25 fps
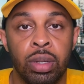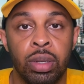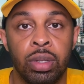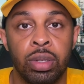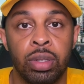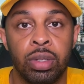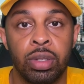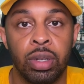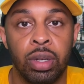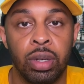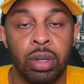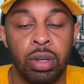
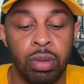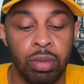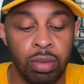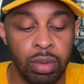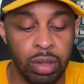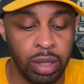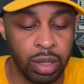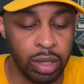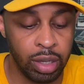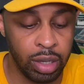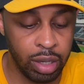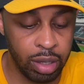So,
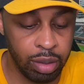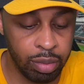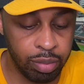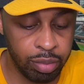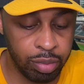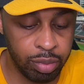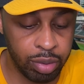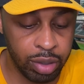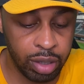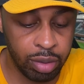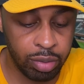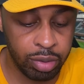
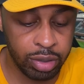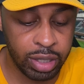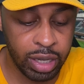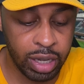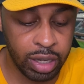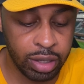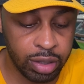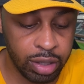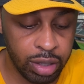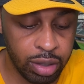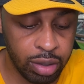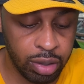but it was
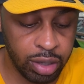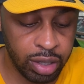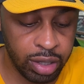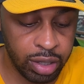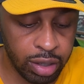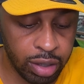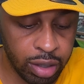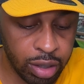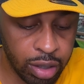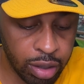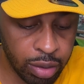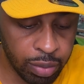that in
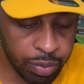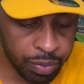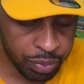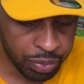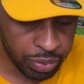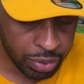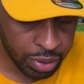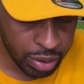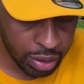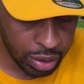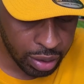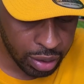the
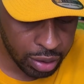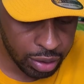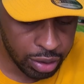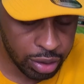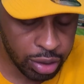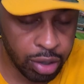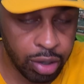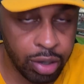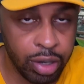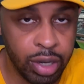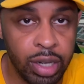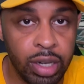
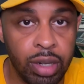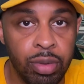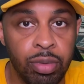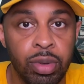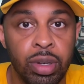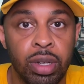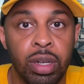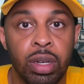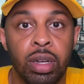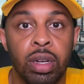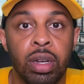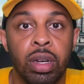third inning
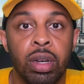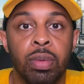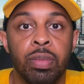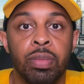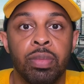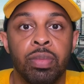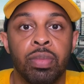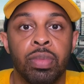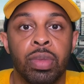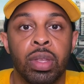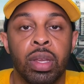when